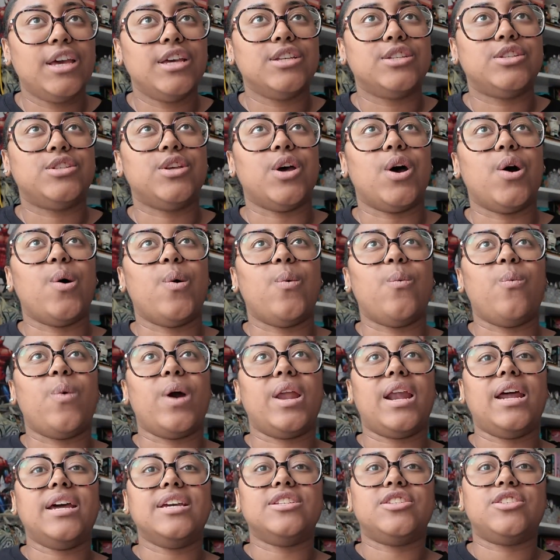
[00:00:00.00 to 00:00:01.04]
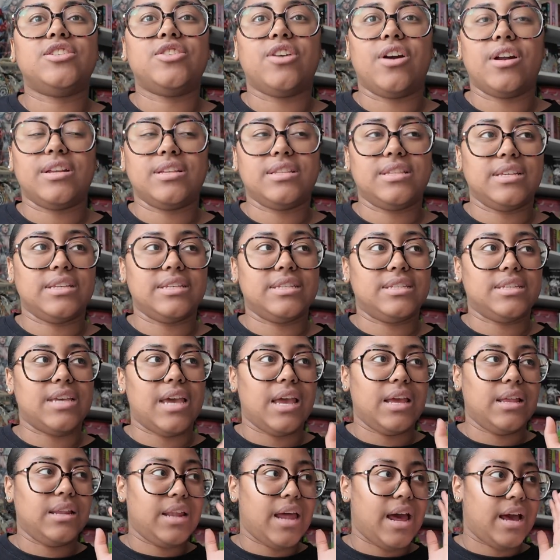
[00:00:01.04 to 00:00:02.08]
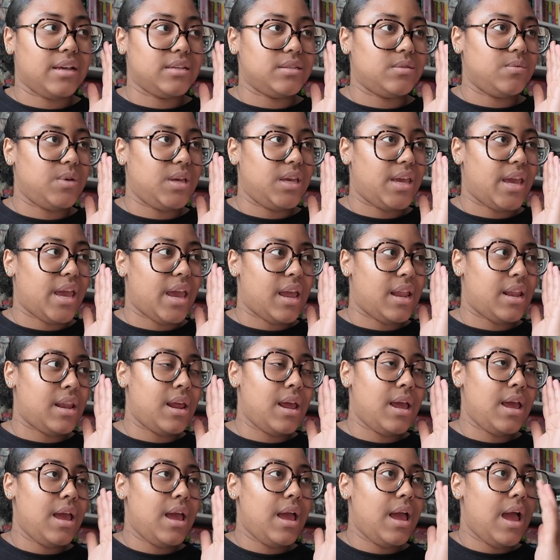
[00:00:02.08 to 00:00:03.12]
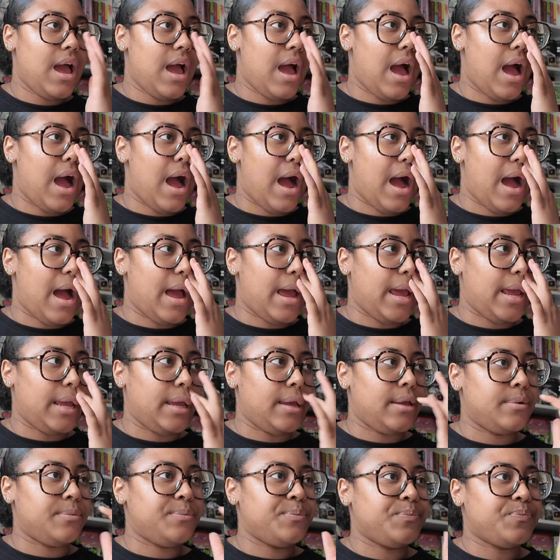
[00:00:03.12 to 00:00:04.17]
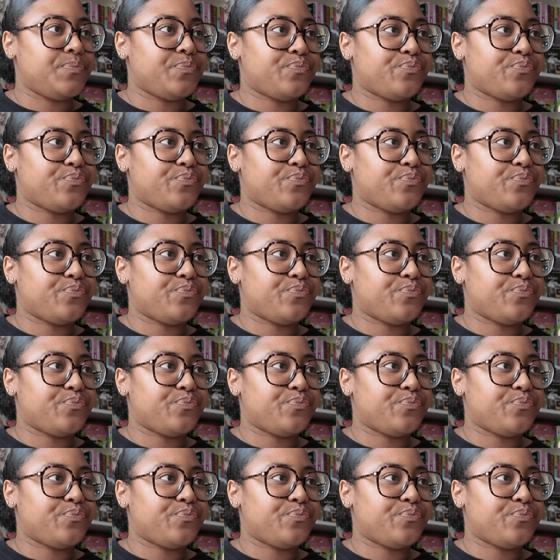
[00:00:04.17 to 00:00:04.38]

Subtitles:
So when I started this set last weekend, I